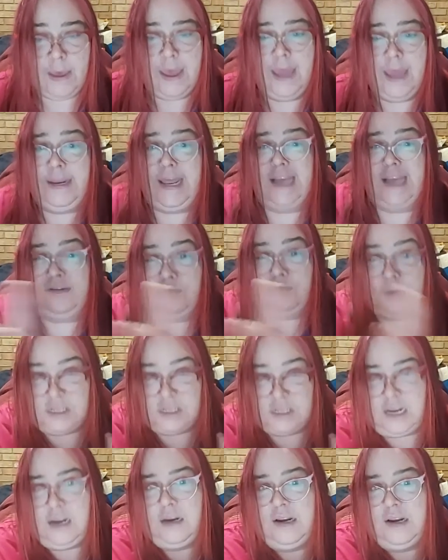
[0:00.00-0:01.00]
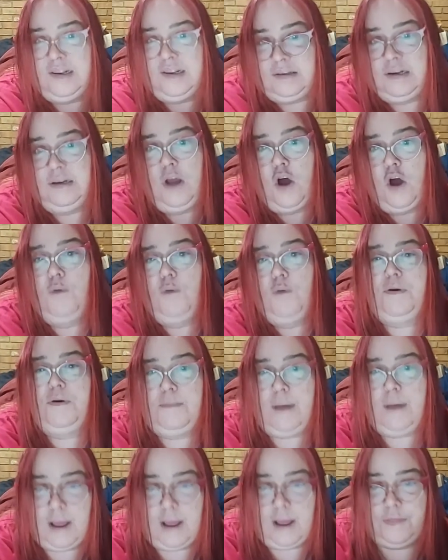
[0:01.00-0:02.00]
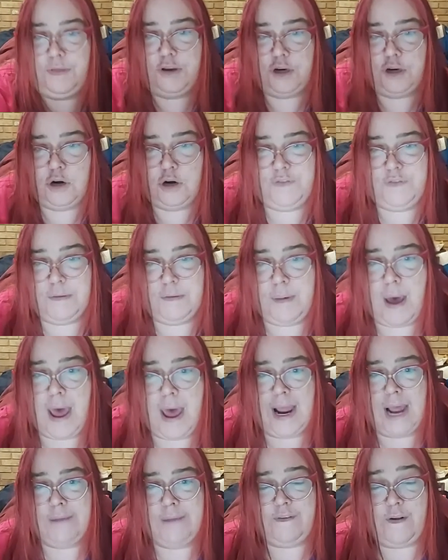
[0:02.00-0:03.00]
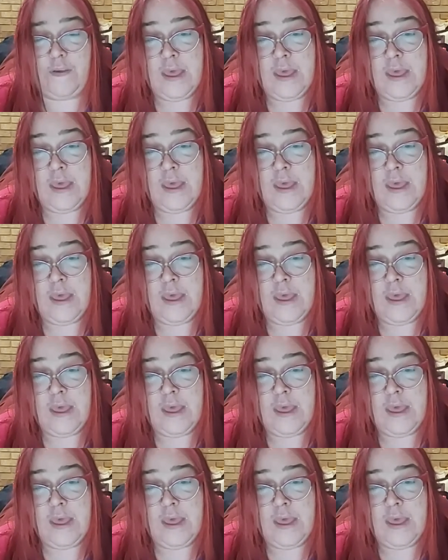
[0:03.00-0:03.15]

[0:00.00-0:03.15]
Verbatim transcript: it gets ridiculously low per month. You know, if they're buying up.